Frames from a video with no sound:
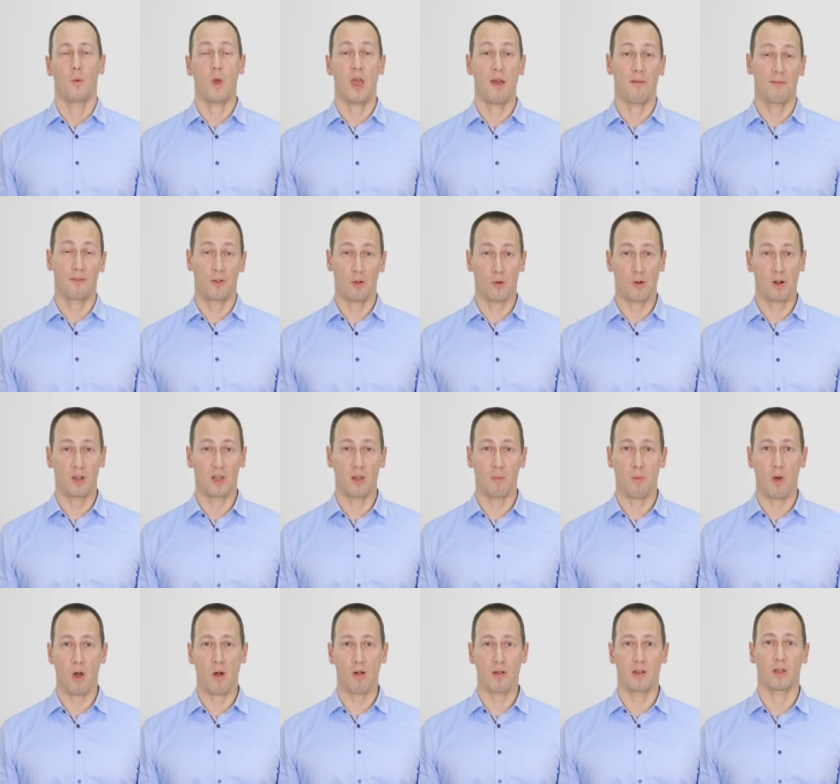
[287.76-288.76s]
We have talked
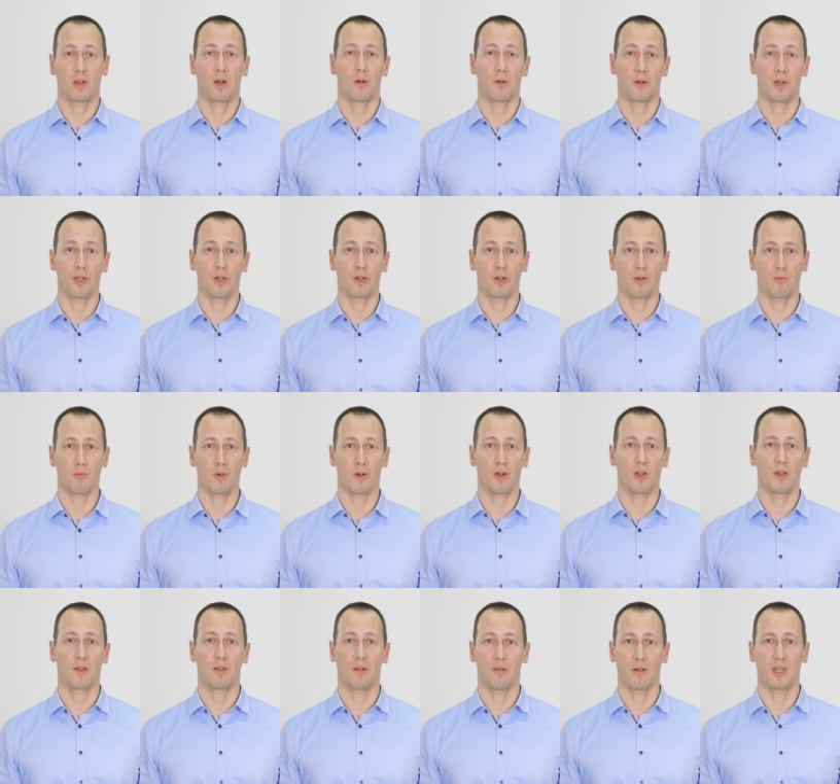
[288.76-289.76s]
about the condition
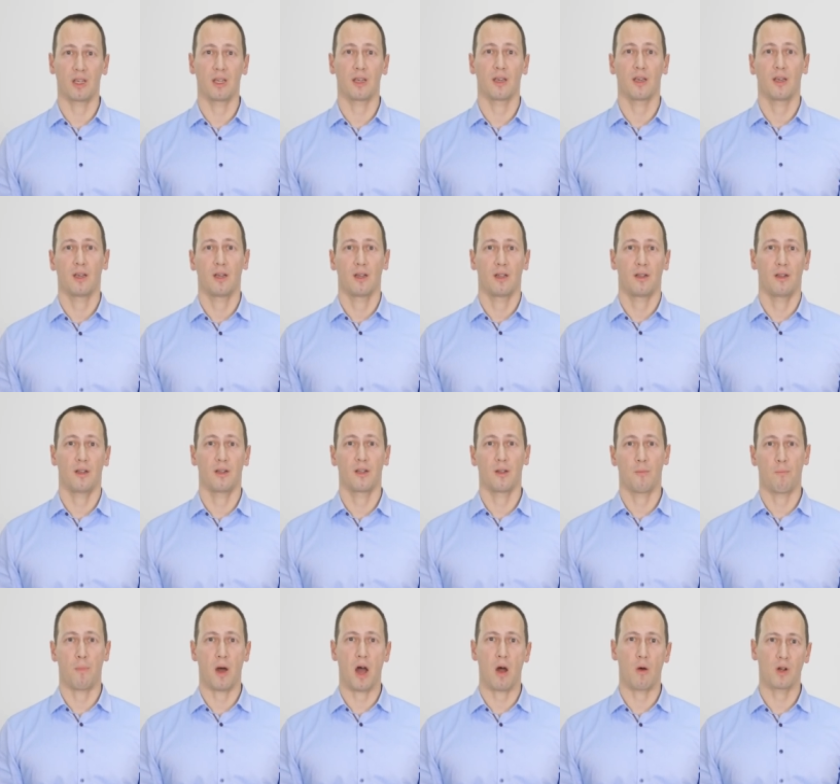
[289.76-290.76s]
monitoring that
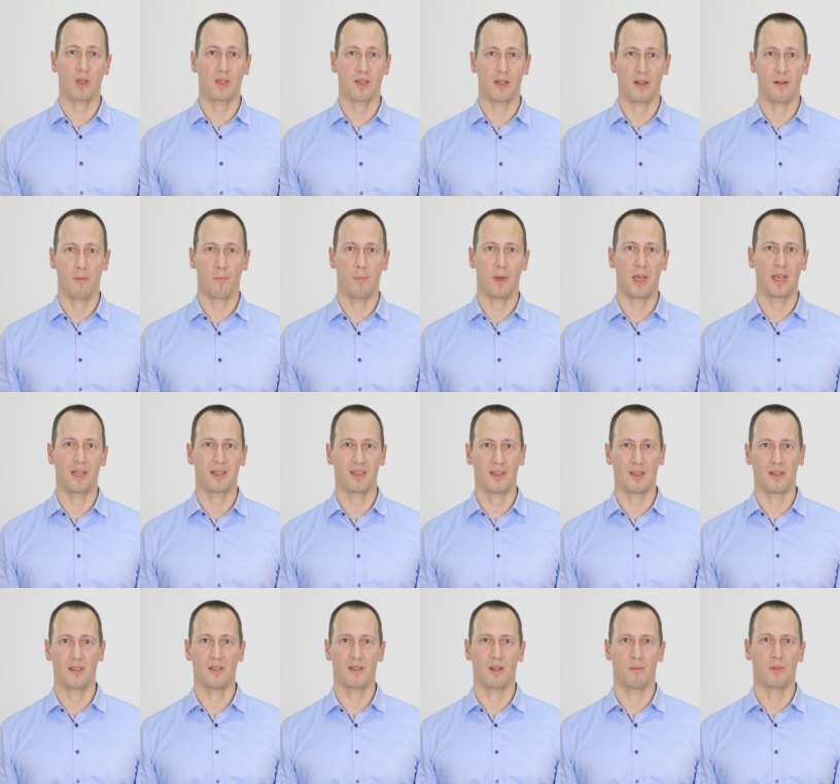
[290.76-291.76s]
a power cell based
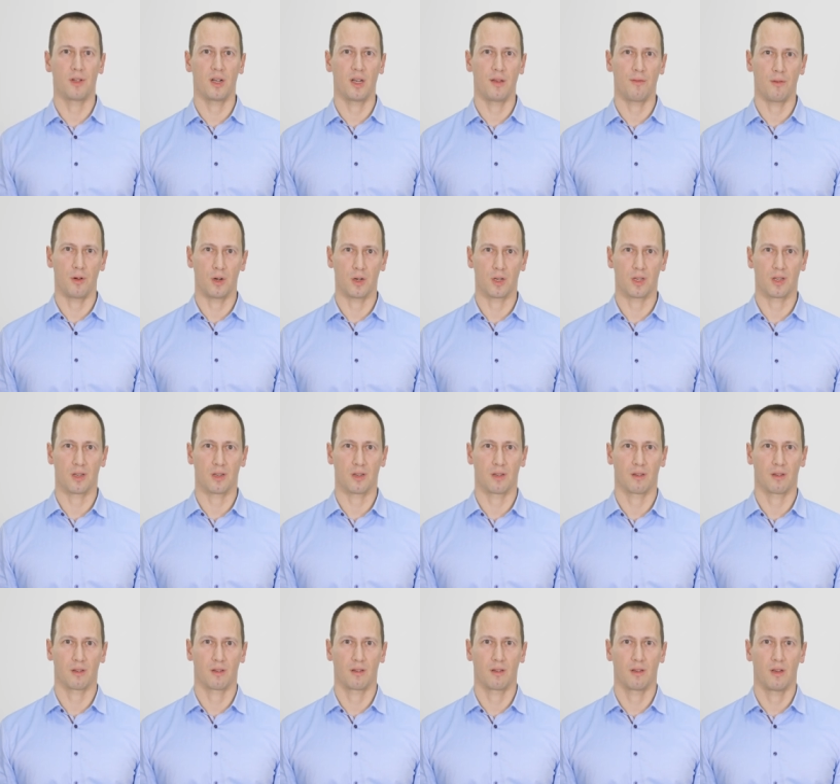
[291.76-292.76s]
system delivers.
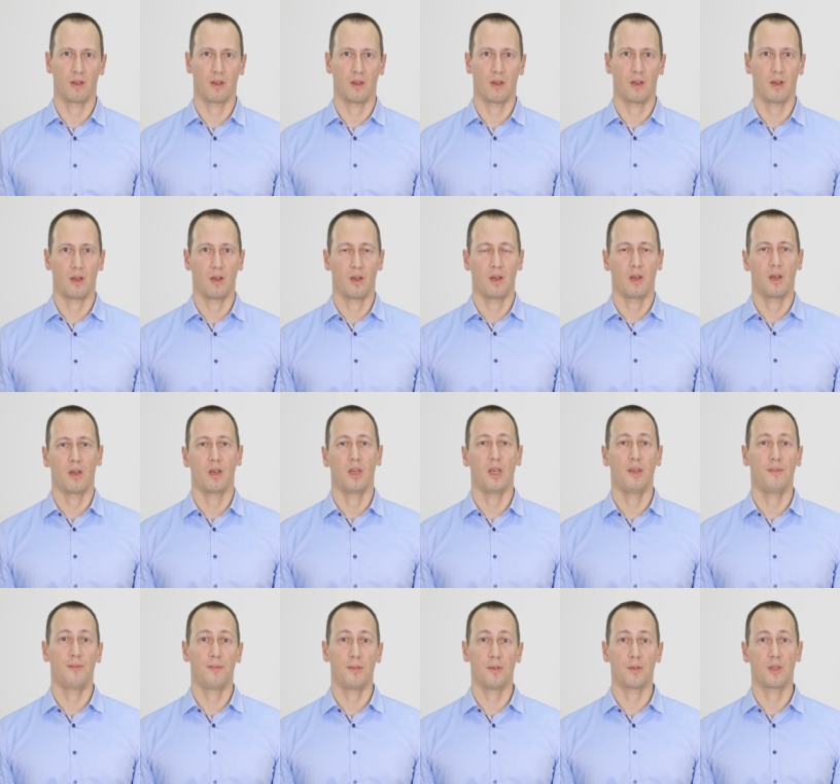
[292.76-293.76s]

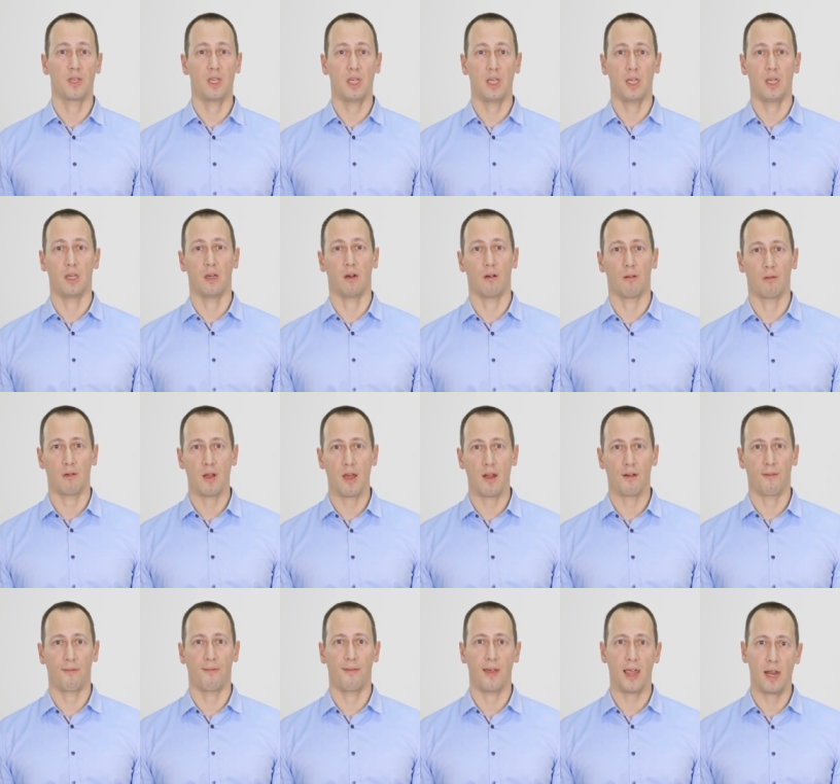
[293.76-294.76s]
If you see a
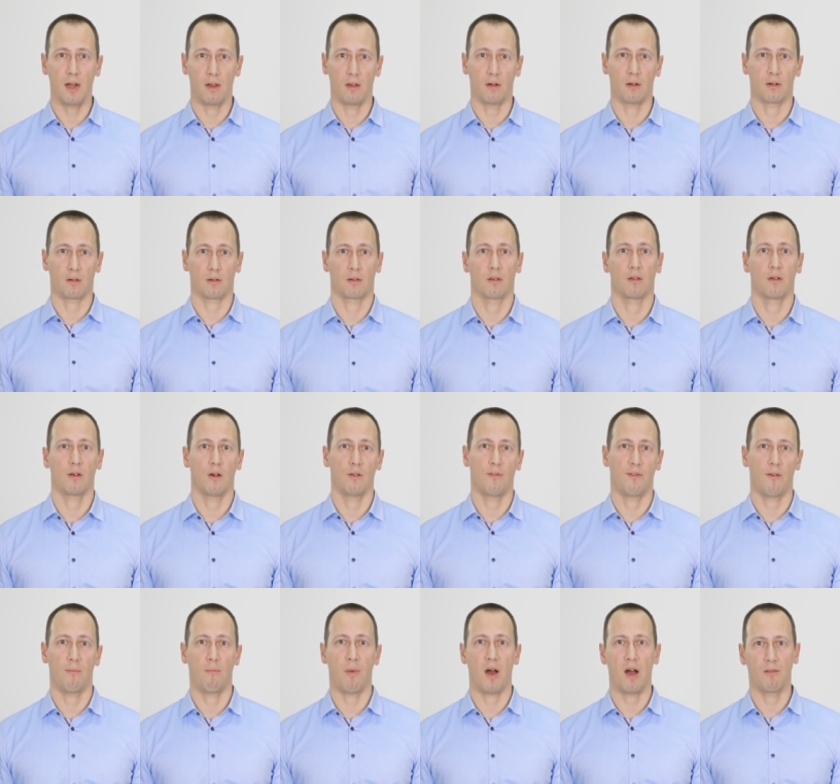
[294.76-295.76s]
rare failure
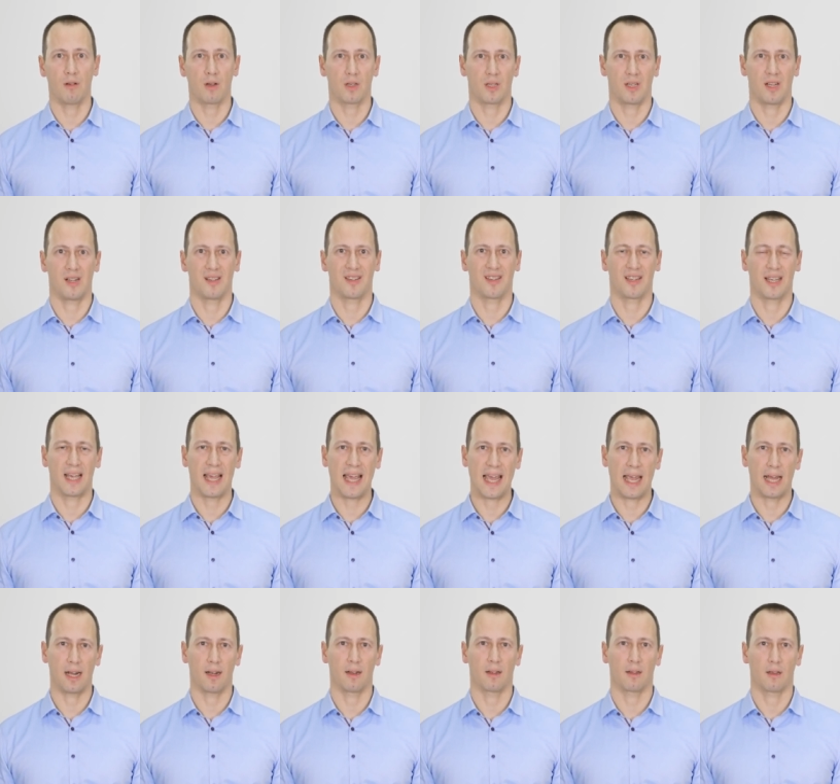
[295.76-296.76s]
of a power cell
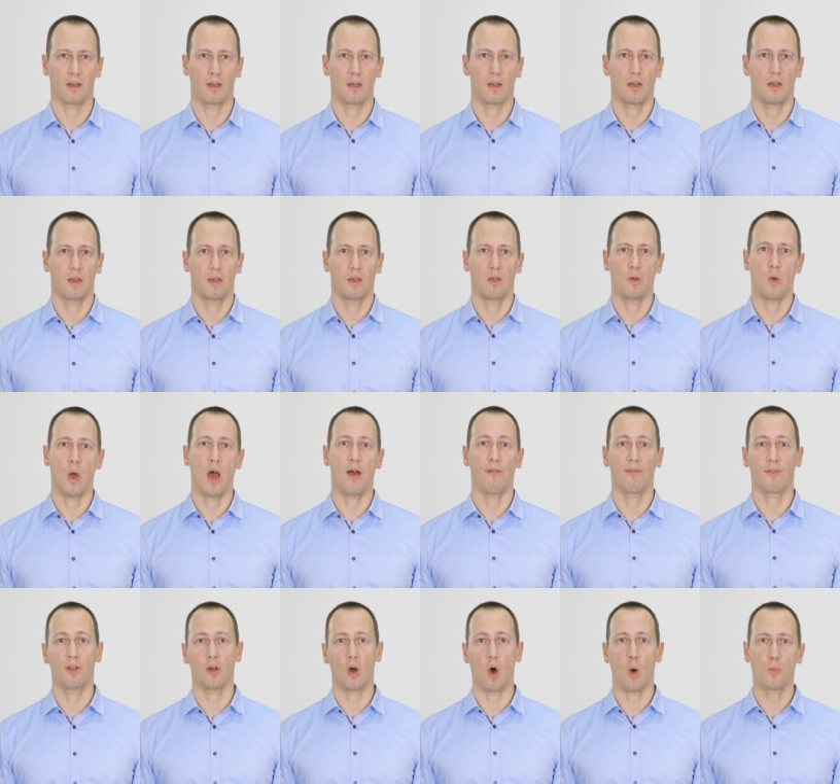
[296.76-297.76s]
scale, you
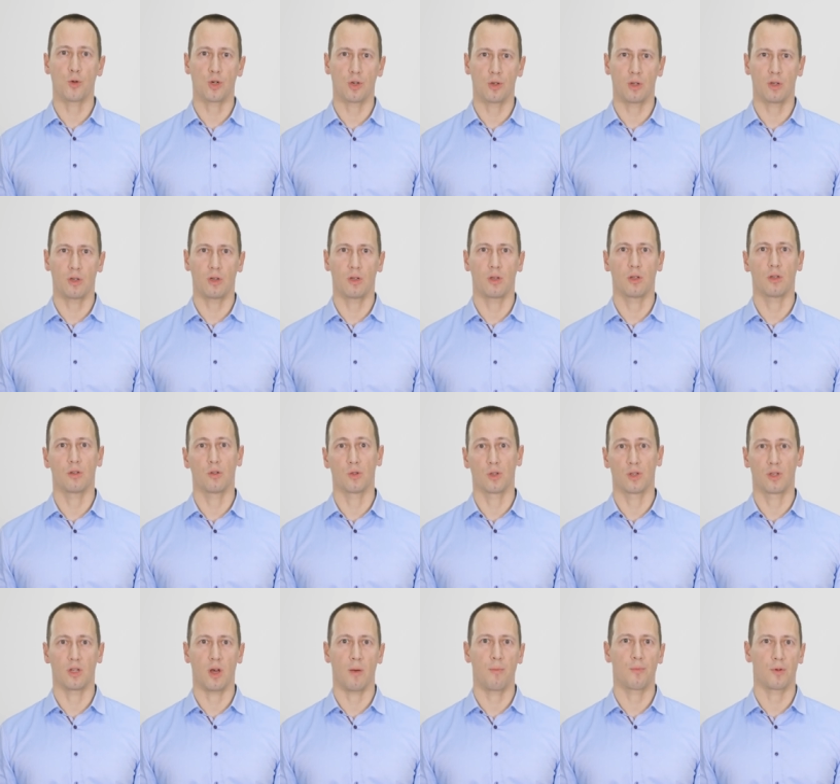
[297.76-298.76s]
have the option to
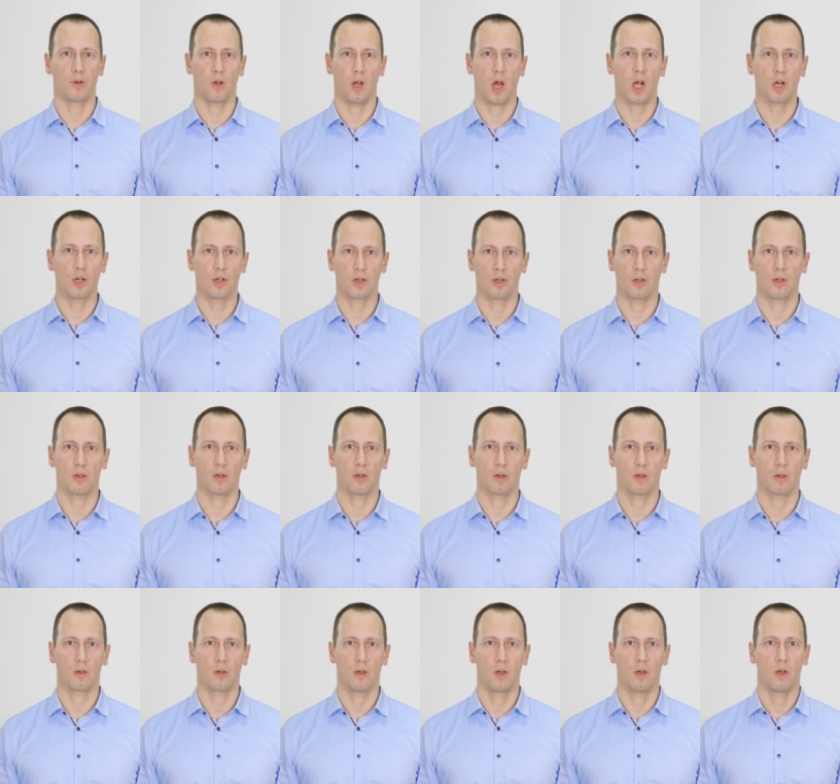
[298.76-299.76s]
stop production
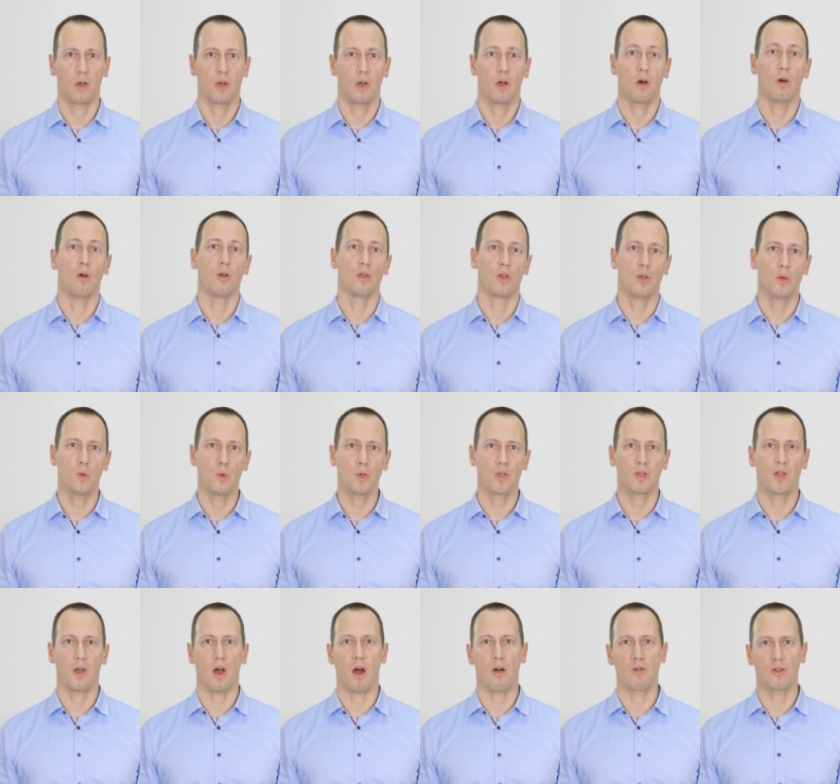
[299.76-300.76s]
or use
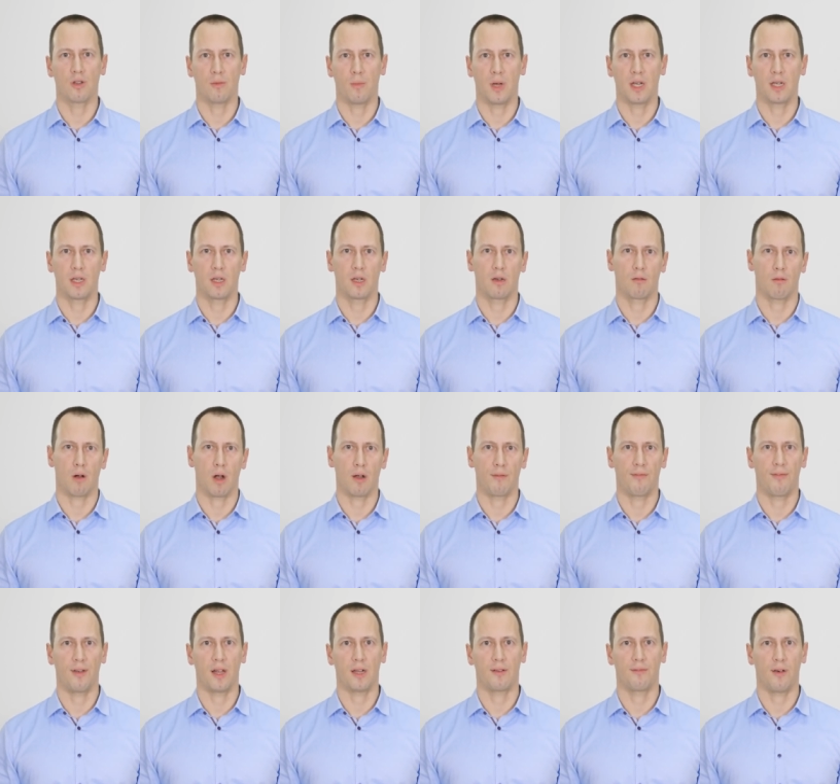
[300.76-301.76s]
the automatic run
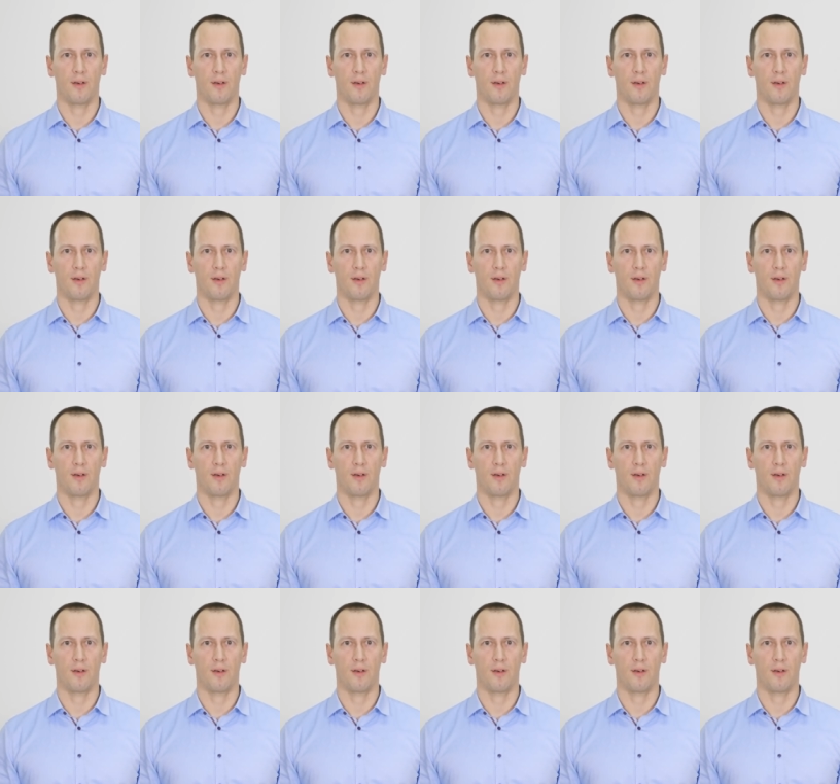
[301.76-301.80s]
flat